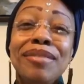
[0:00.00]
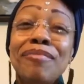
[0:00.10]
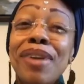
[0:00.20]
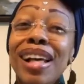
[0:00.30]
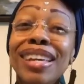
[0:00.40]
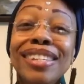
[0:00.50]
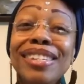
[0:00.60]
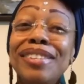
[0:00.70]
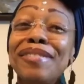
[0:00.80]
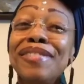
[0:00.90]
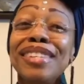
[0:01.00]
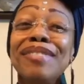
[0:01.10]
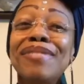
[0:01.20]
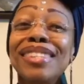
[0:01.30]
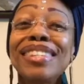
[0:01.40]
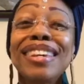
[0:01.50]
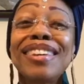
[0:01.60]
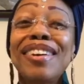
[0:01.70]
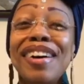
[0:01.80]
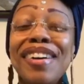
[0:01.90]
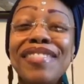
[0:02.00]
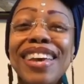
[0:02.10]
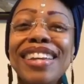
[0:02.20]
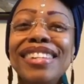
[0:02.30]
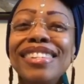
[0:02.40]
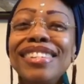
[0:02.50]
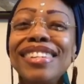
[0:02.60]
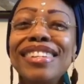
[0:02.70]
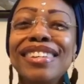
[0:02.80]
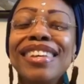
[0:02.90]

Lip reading: while it's still 50% off, and it's still